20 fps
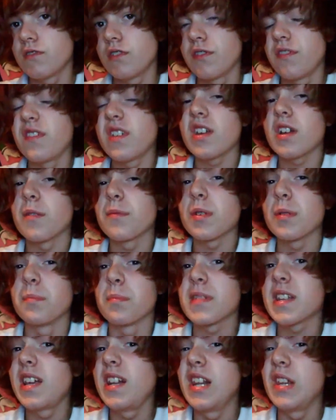You think I'm
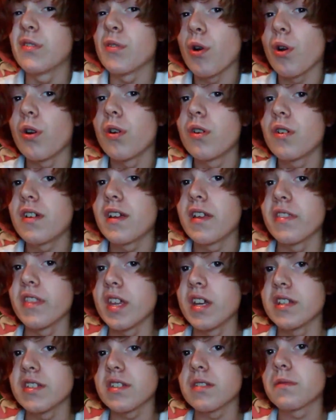completely wrong and
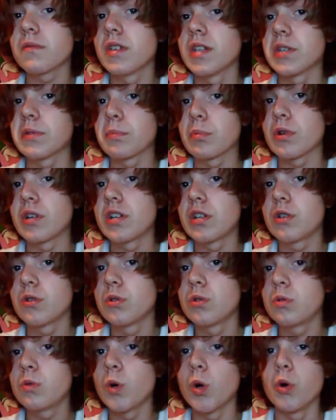that it's pretty
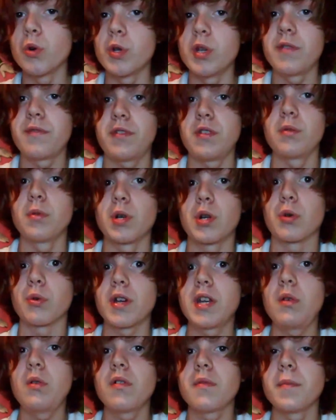cool, or if you
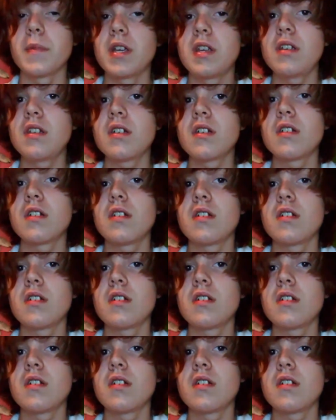agree with me